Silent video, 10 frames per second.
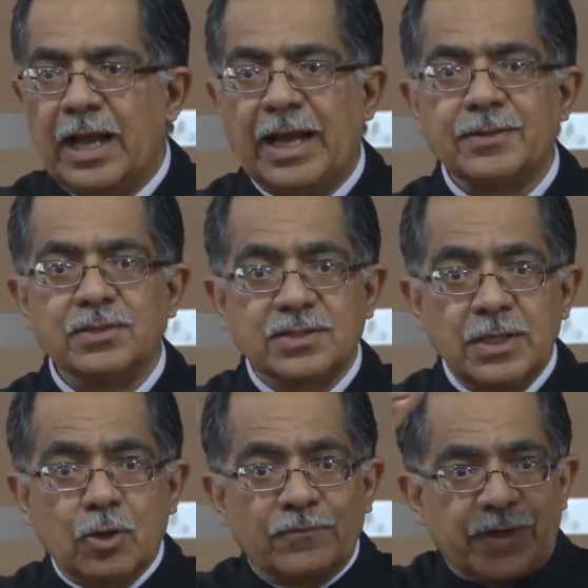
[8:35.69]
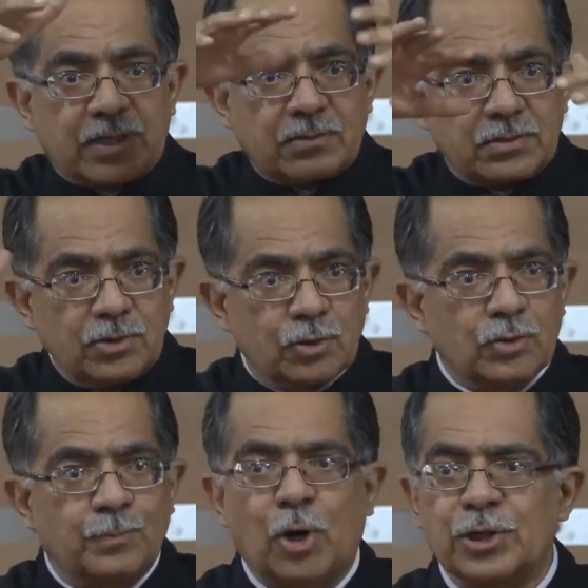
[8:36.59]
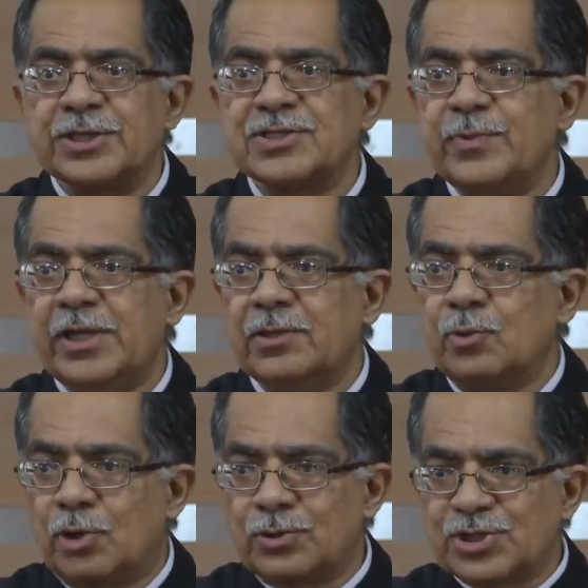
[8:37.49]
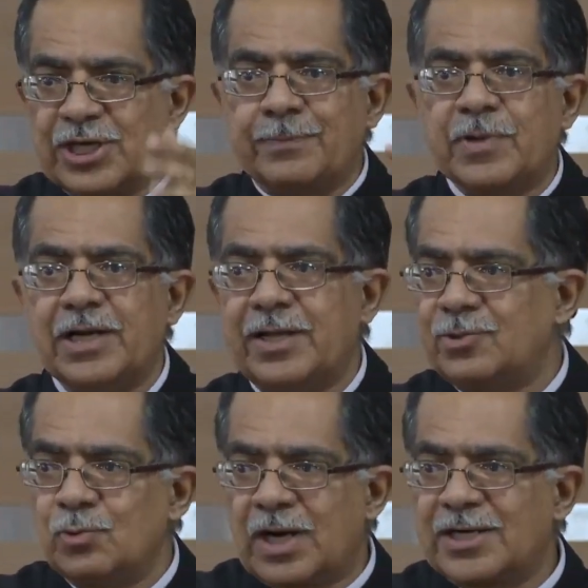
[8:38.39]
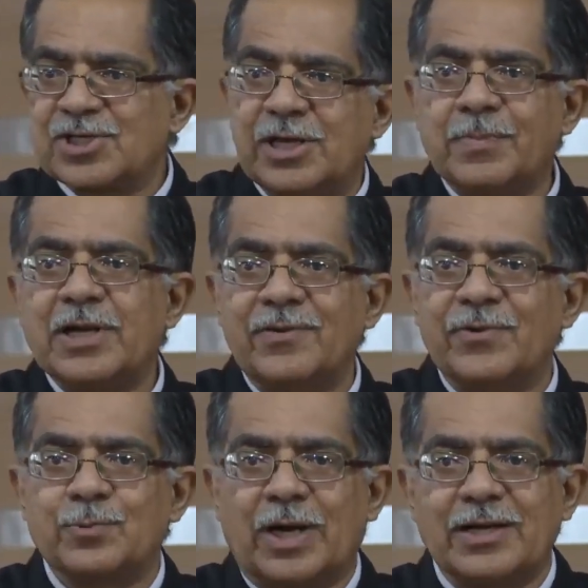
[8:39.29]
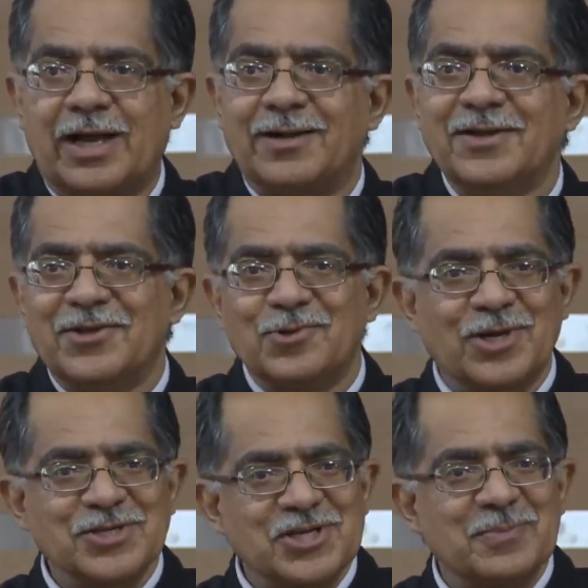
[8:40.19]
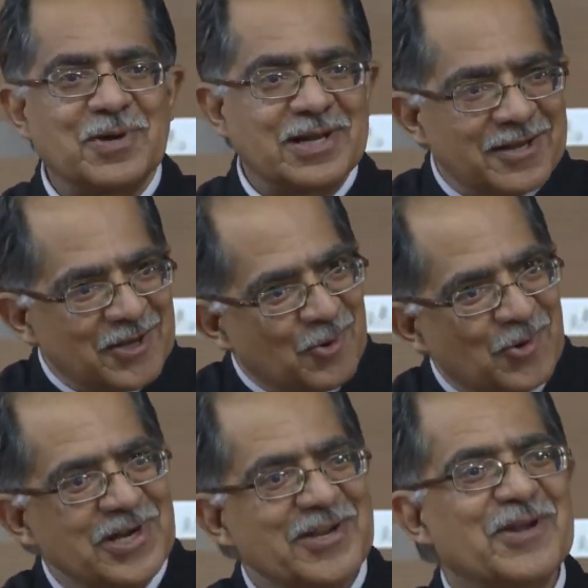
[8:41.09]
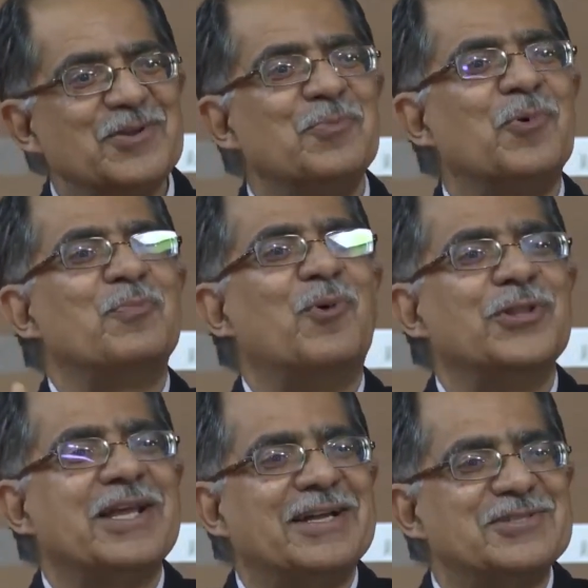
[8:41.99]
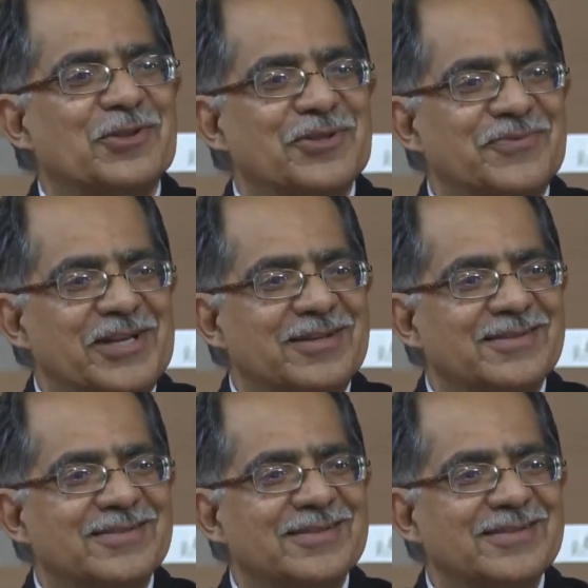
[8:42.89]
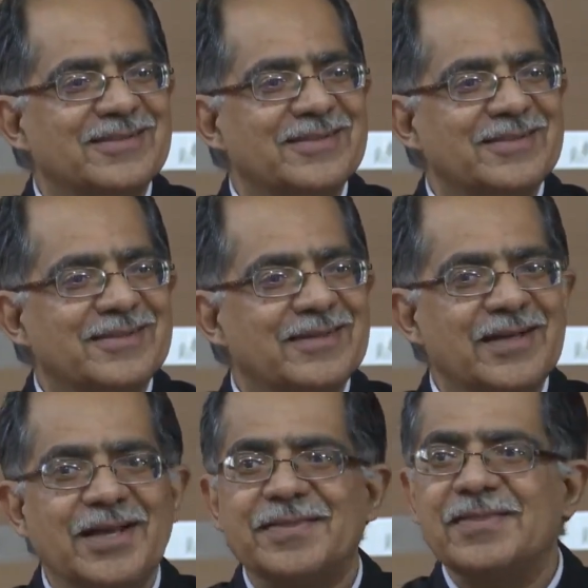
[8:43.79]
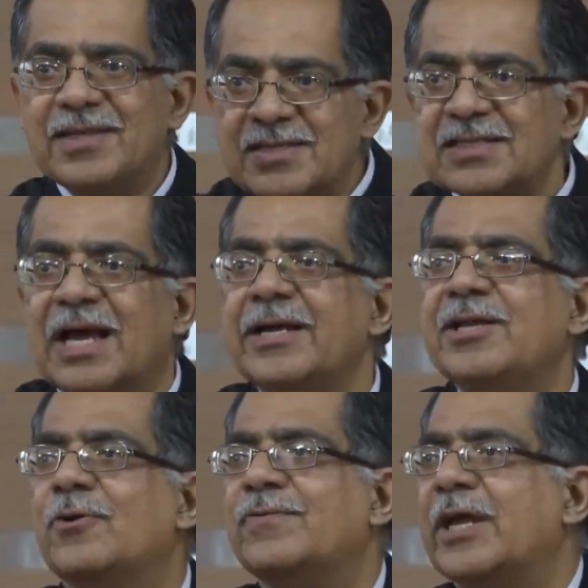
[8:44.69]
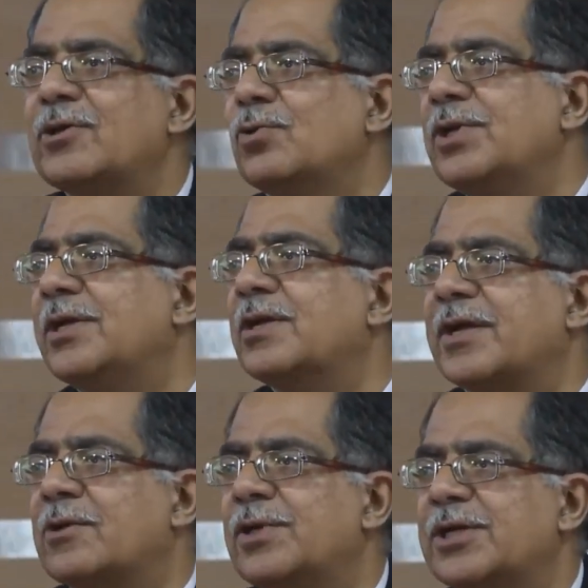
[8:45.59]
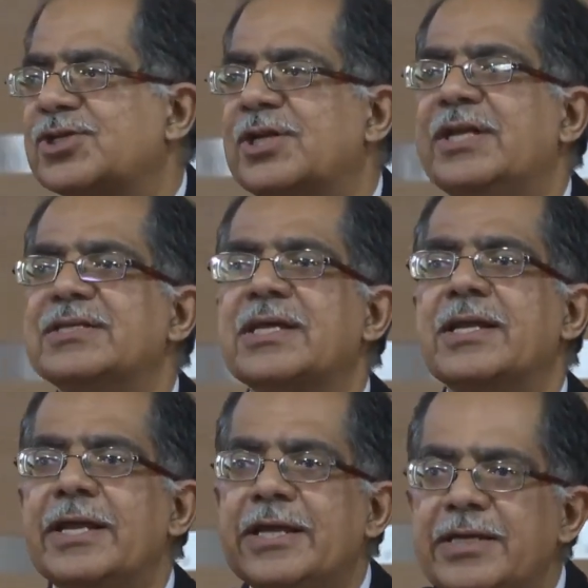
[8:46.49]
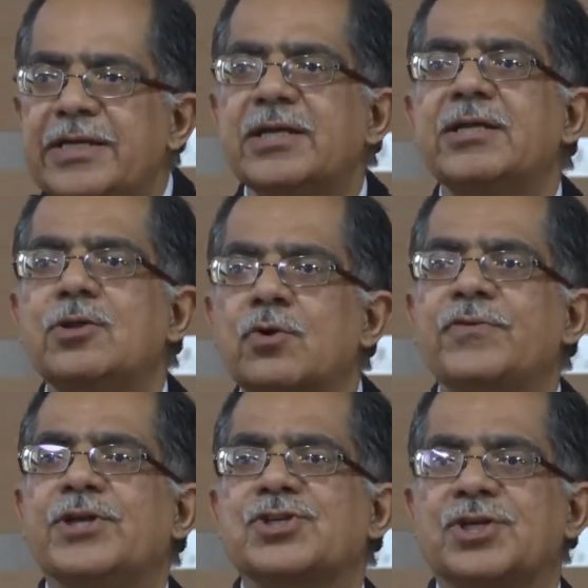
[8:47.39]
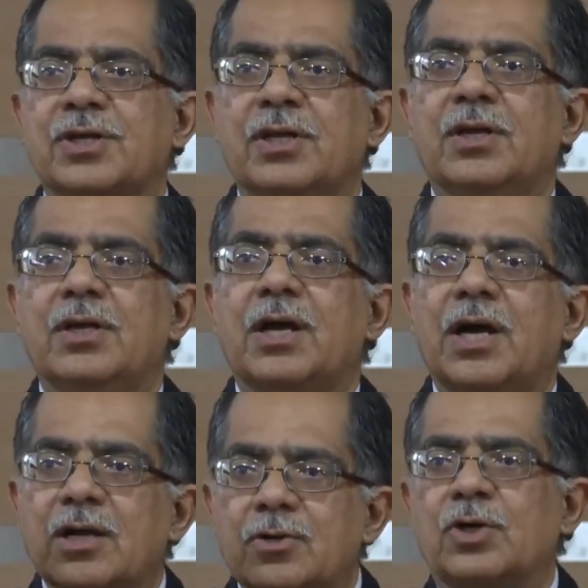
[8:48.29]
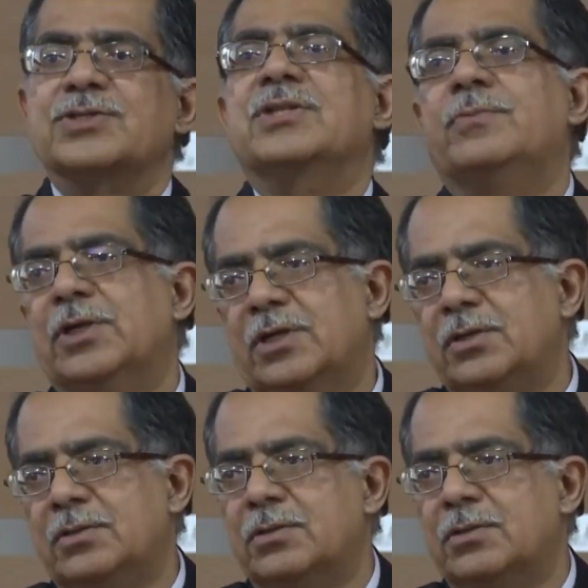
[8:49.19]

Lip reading: And think of it, potter's wheel, you want to shape clay, you can't shape clay with one hand. You can shape clay only when you put both hands on the wheel. This idea of techno-legal regulation is an Indian innovation across the world.